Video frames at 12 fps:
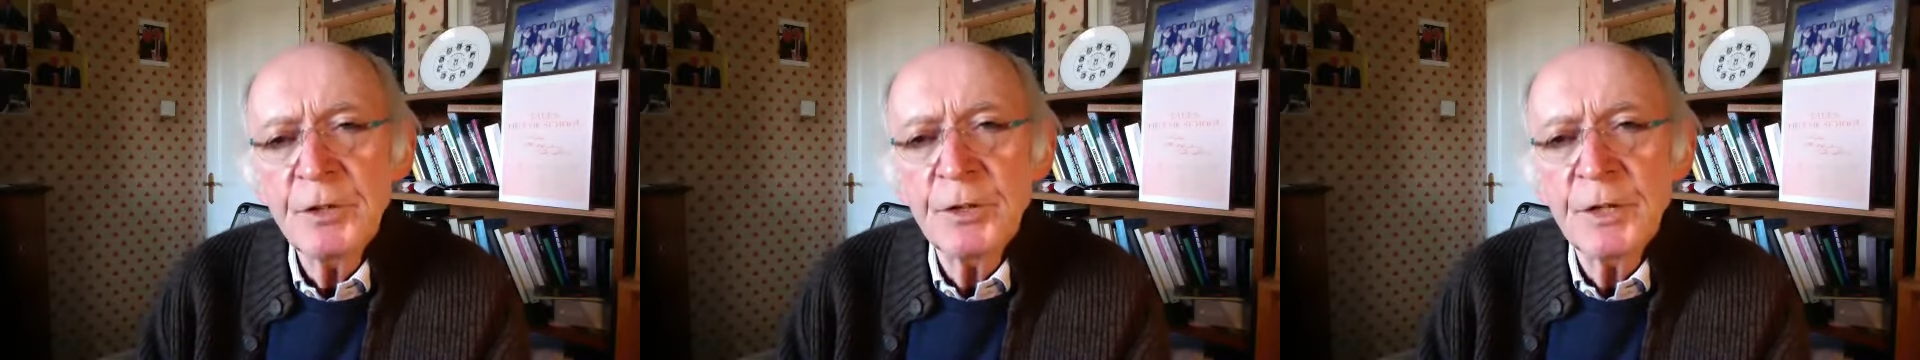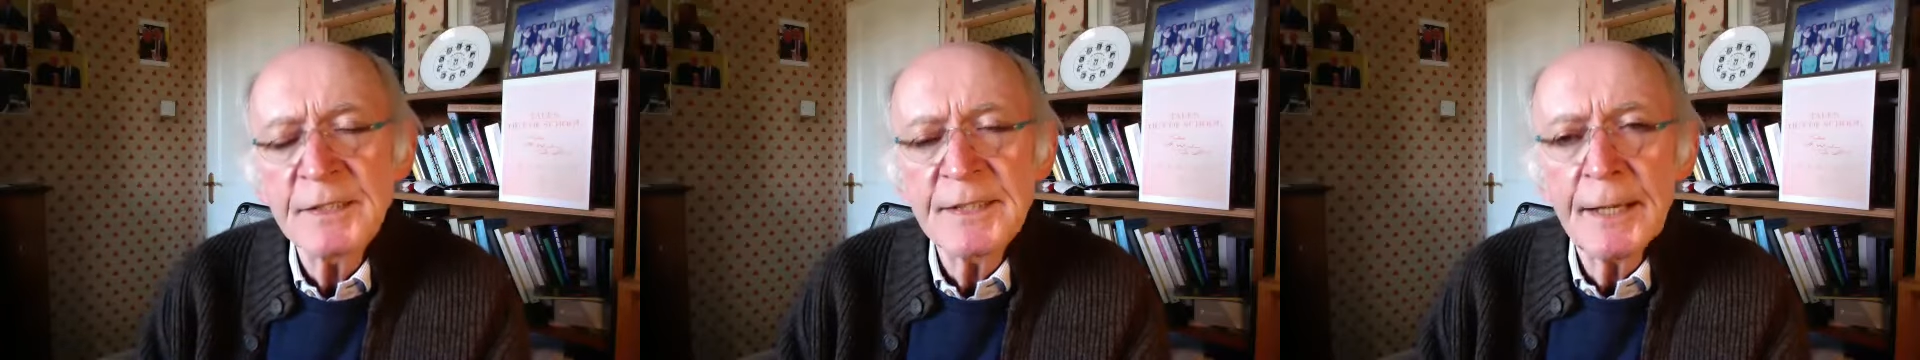and
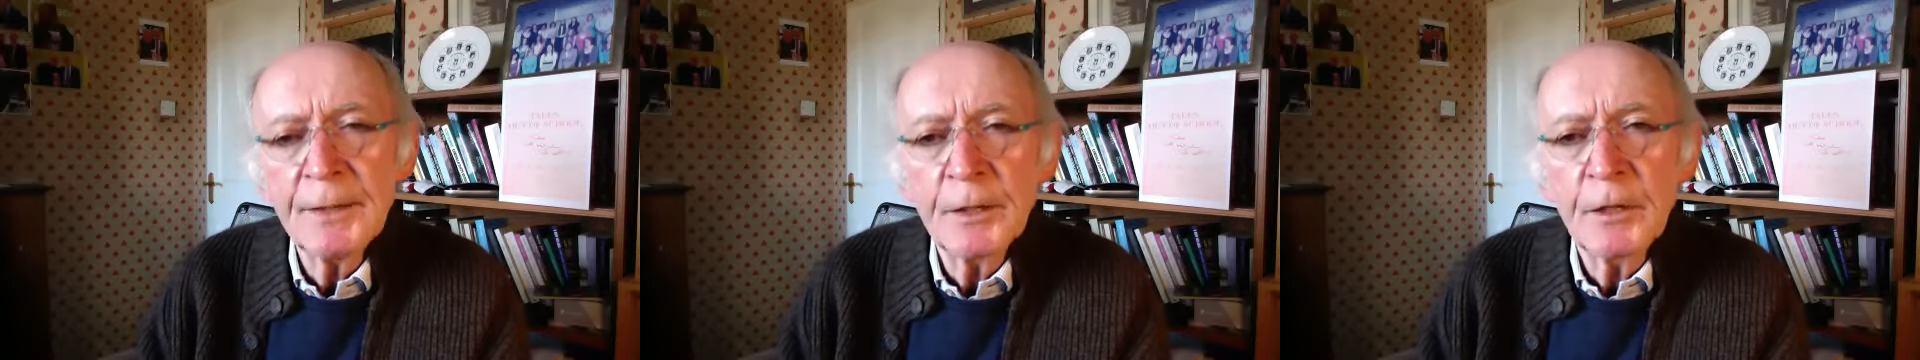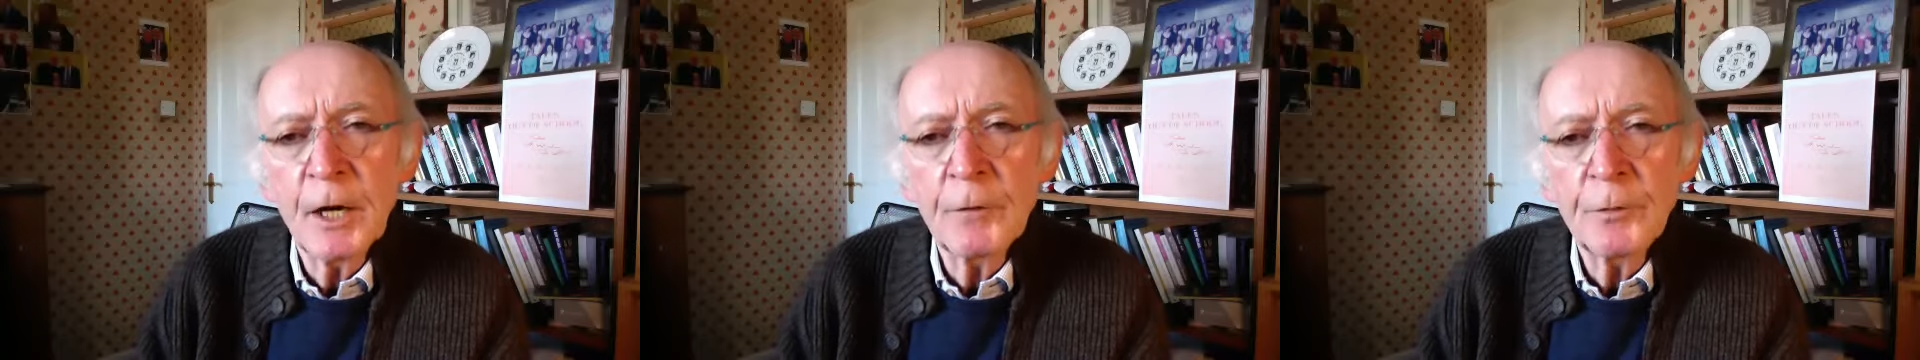I sat in the
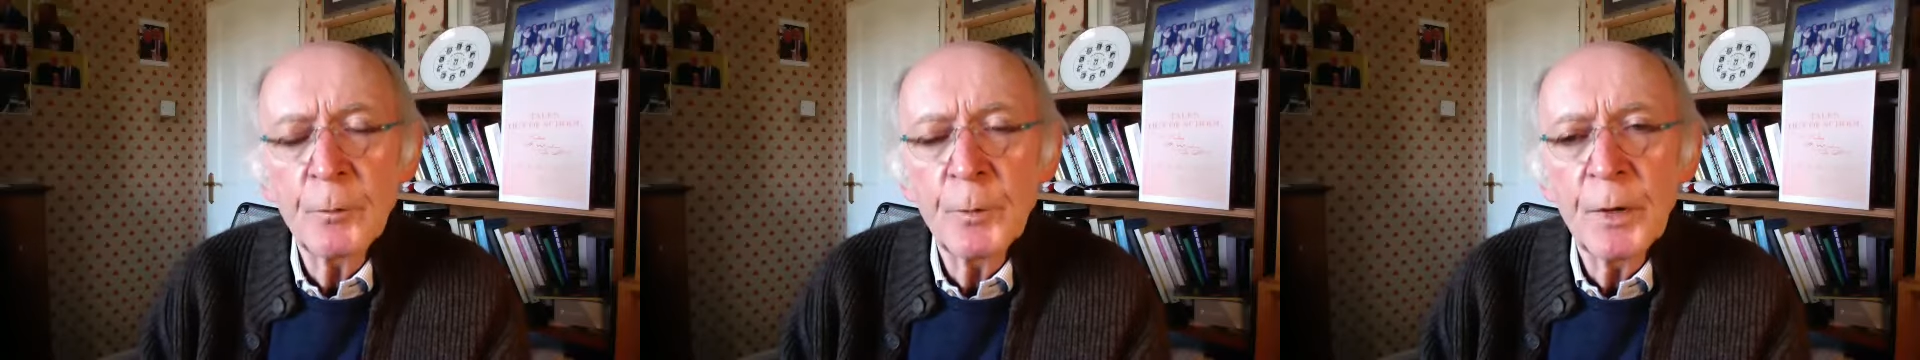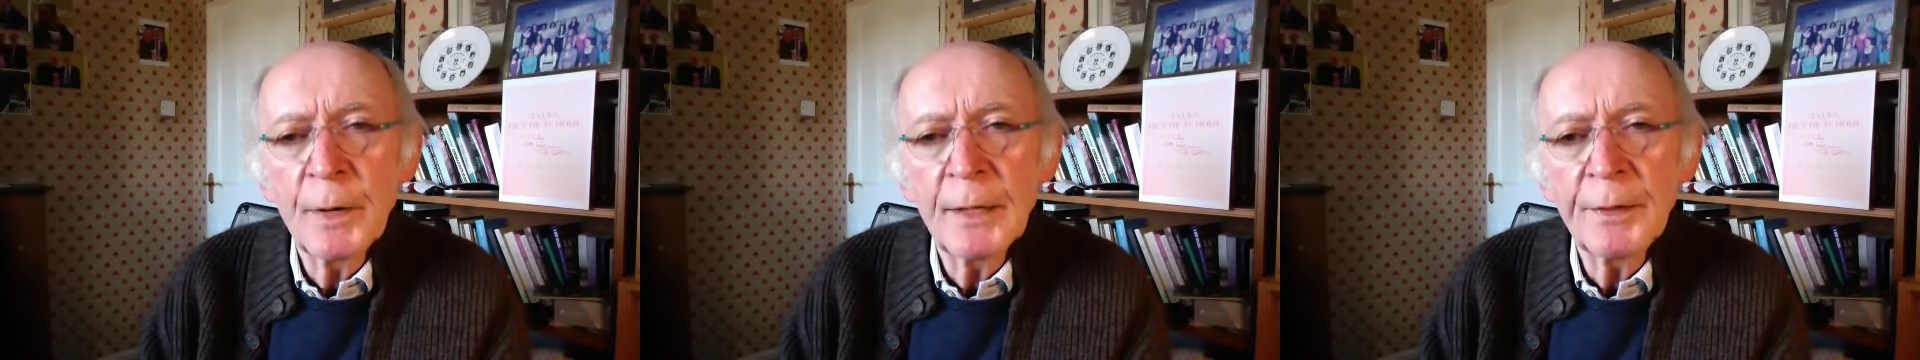car for a wee
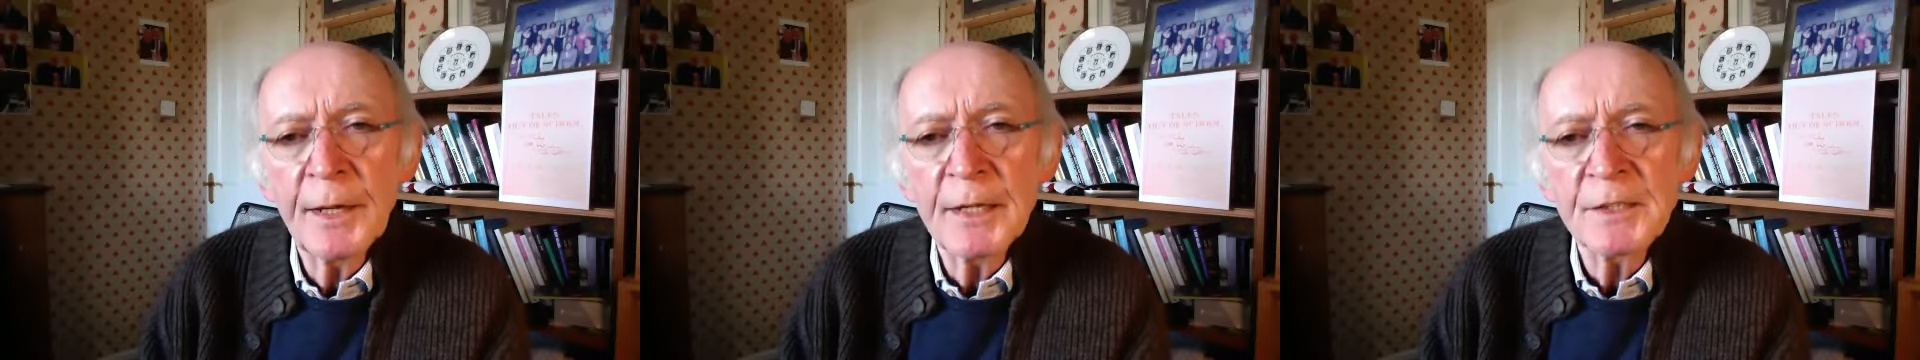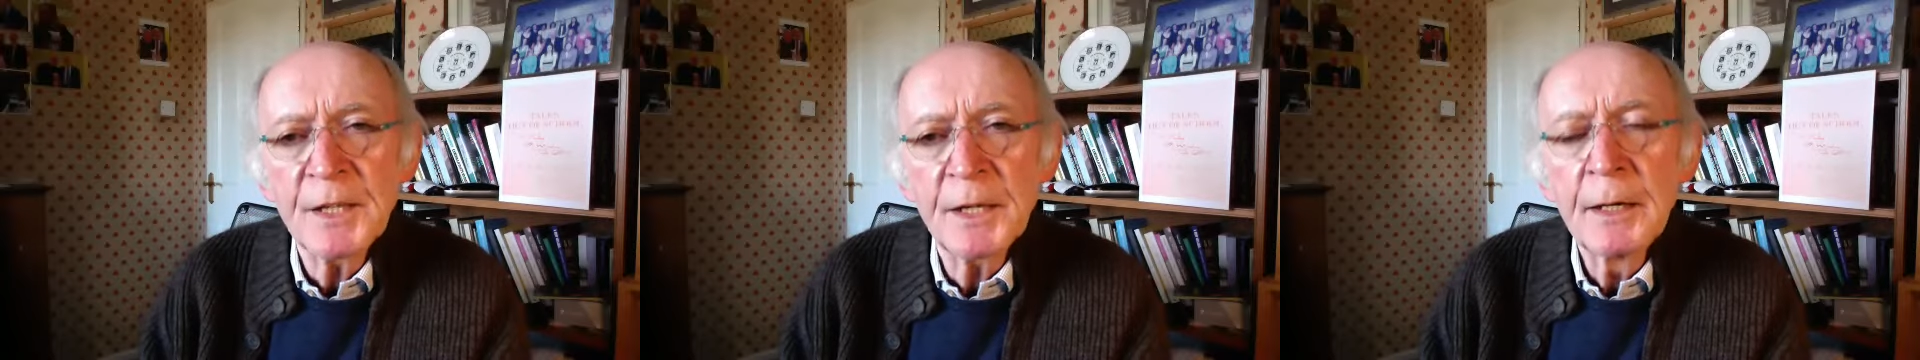while, and then I
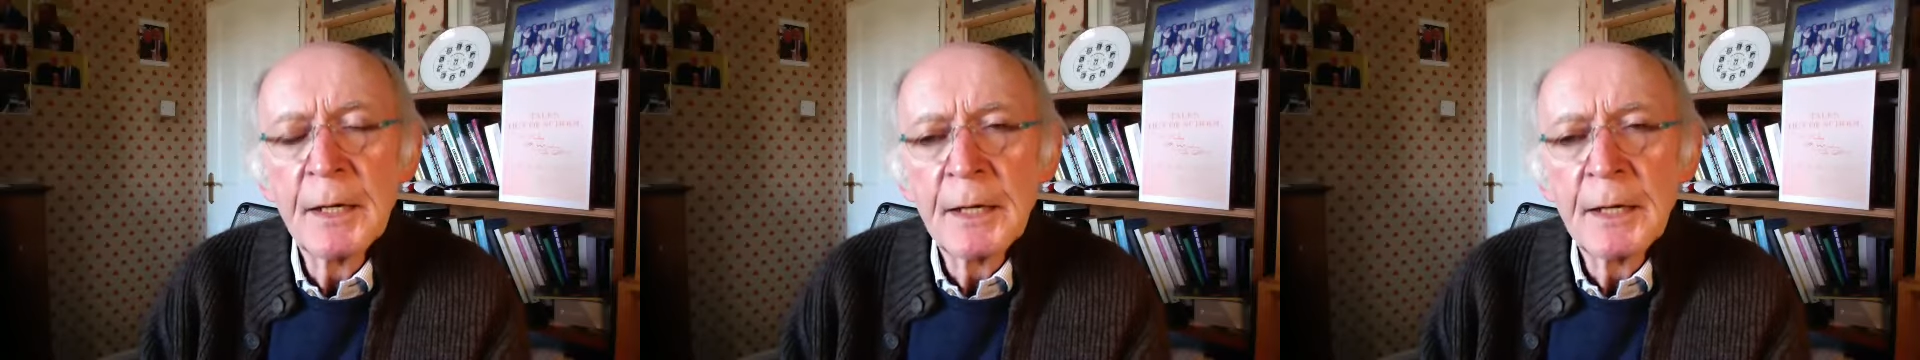said,